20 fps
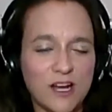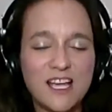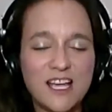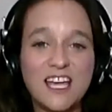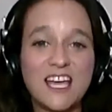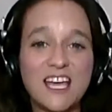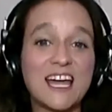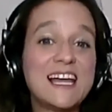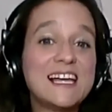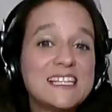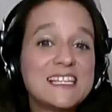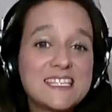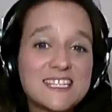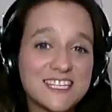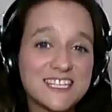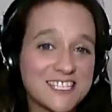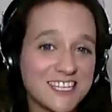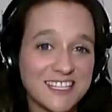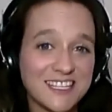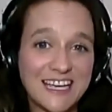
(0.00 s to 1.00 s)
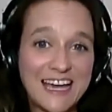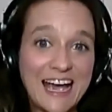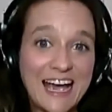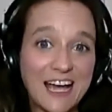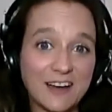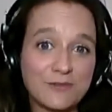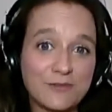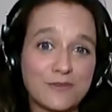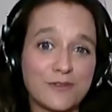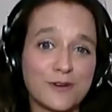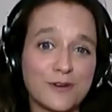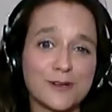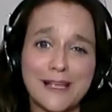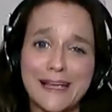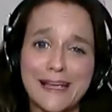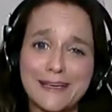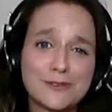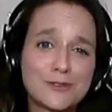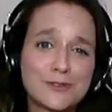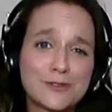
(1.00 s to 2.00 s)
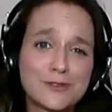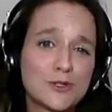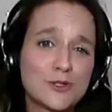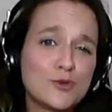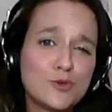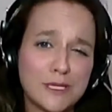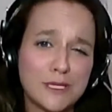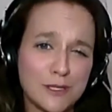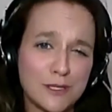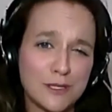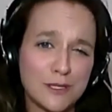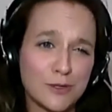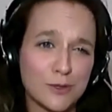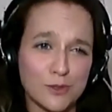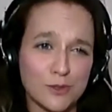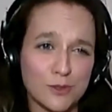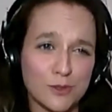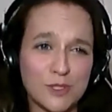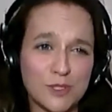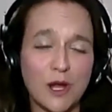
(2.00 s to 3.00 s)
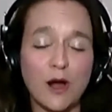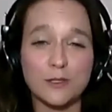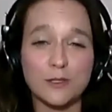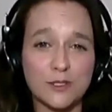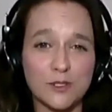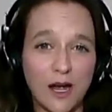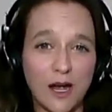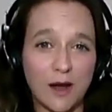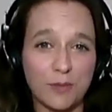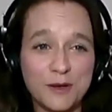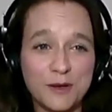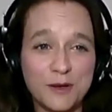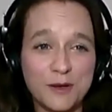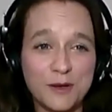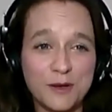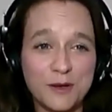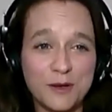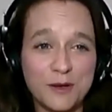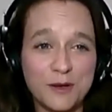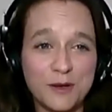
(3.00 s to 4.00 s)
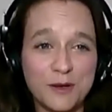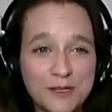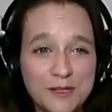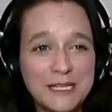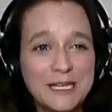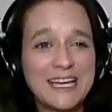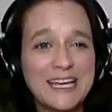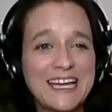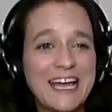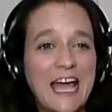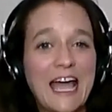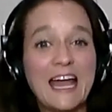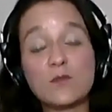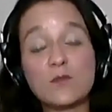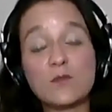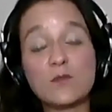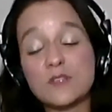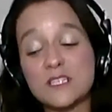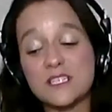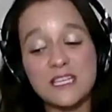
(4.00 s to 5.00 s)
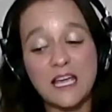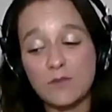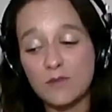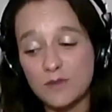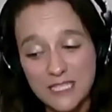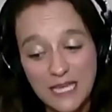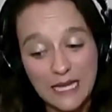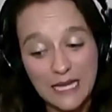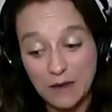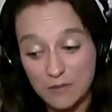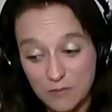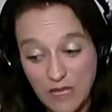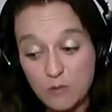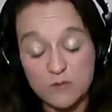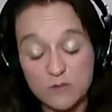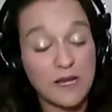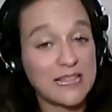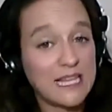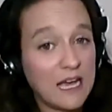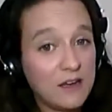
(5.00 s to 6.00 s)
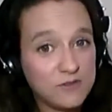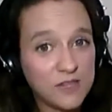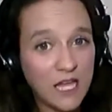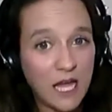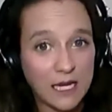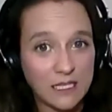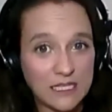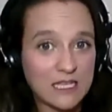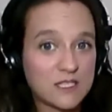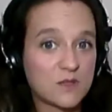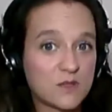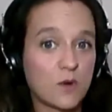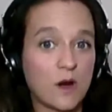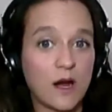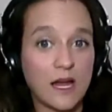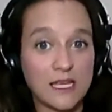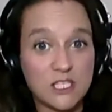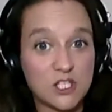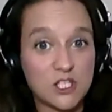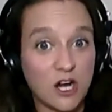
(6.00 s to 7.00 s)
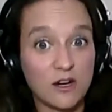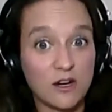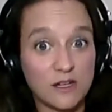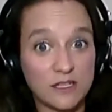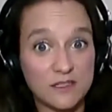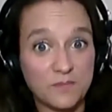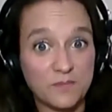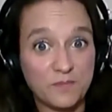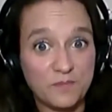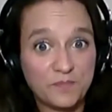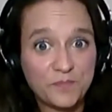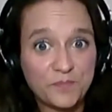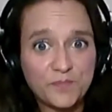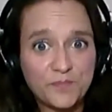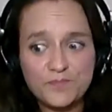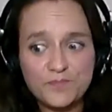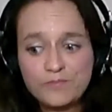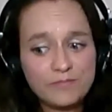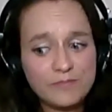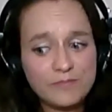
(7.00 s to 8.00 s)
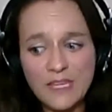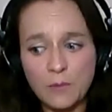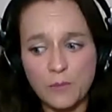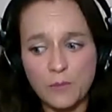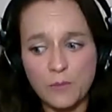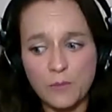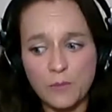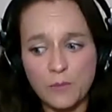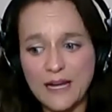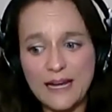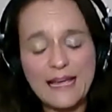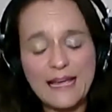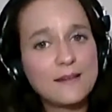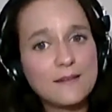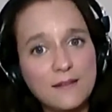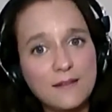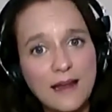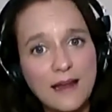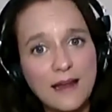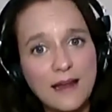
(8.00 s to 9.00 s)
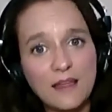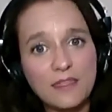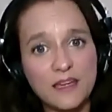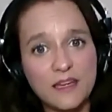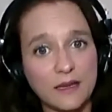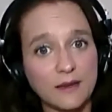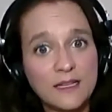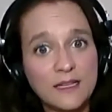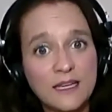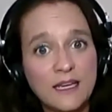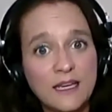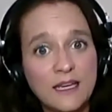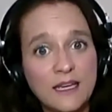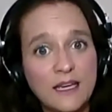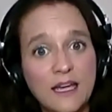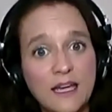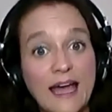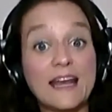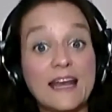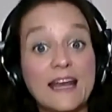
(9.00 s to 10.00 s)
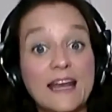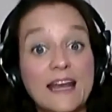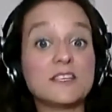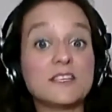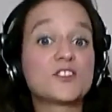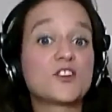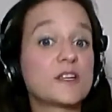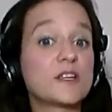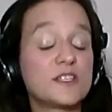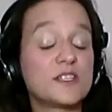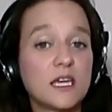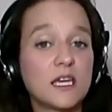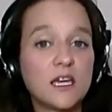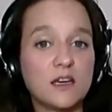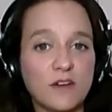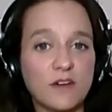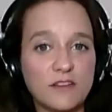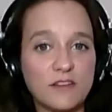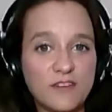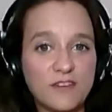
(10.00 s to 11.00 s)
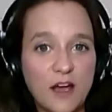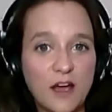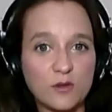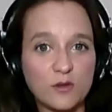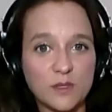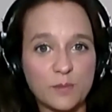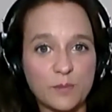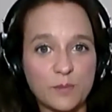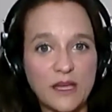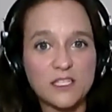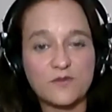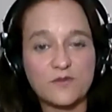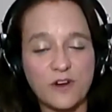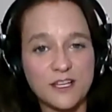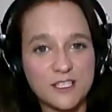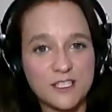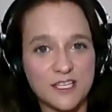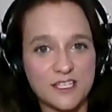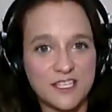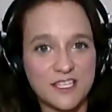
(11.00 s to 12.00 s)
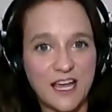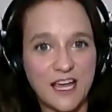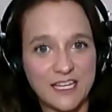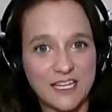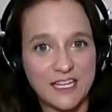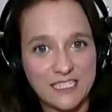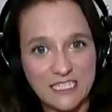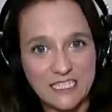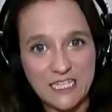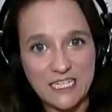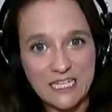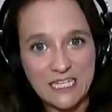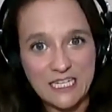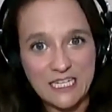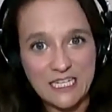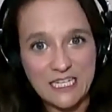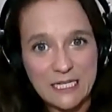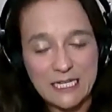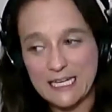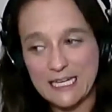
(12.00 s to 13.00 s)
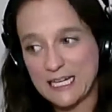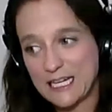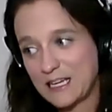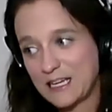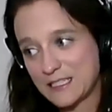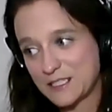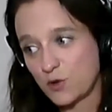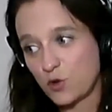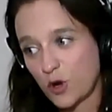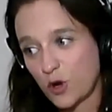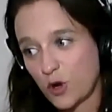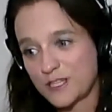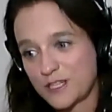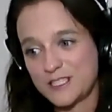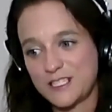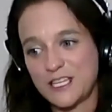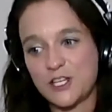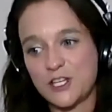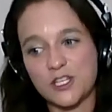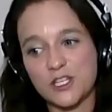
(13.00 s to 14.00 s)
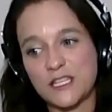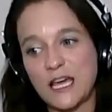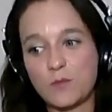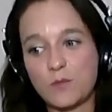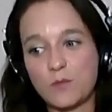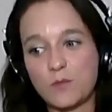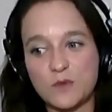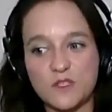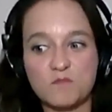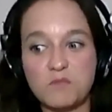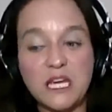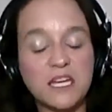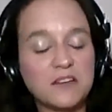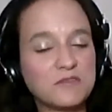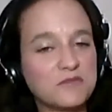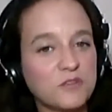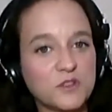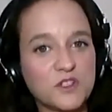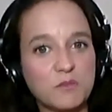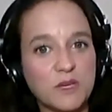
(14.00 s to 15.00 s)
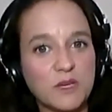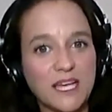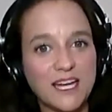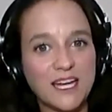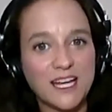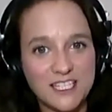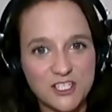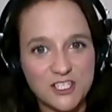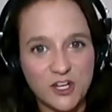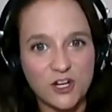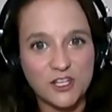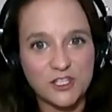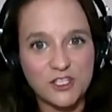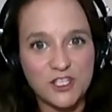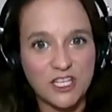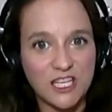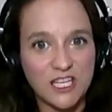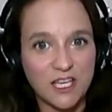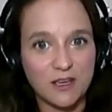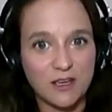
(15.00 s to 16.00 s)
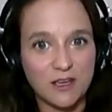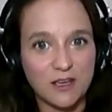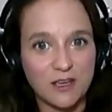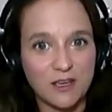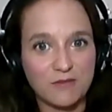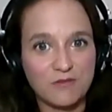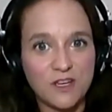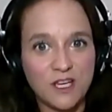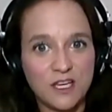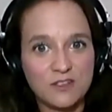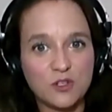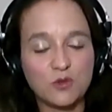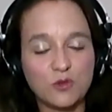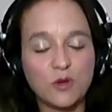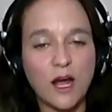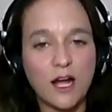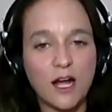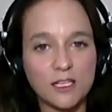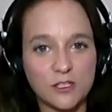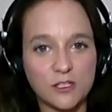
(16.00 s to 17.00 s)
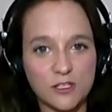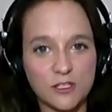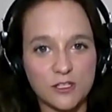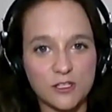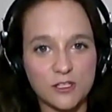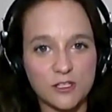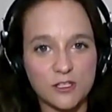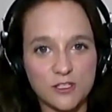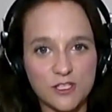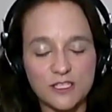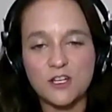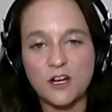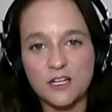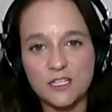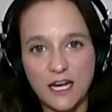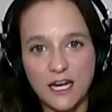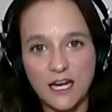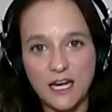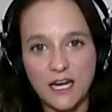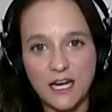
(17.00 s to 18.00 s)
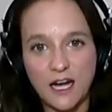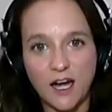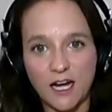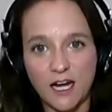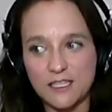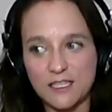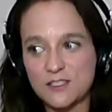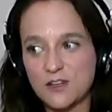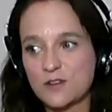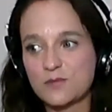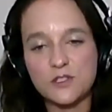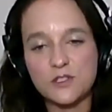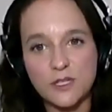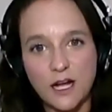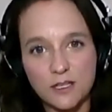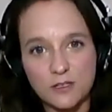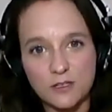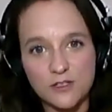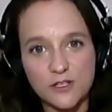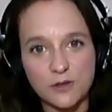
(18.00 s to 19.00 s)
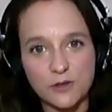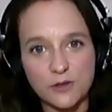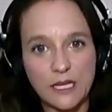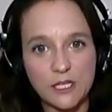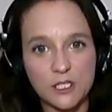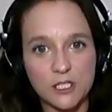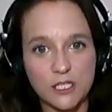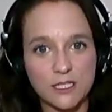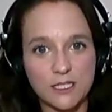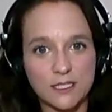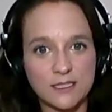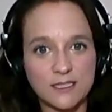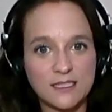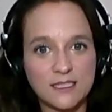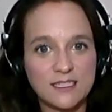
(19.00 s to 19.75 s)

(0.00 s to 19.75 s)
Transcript: And I listened to that for like 2 years nonstop. And it was like, that was my lifeline. That's where I started. But I had nothing, and I started to give. I found the Best Friends Society as an organization that was meaningful to me, and I started to give $2. I started there. I started with $2 donation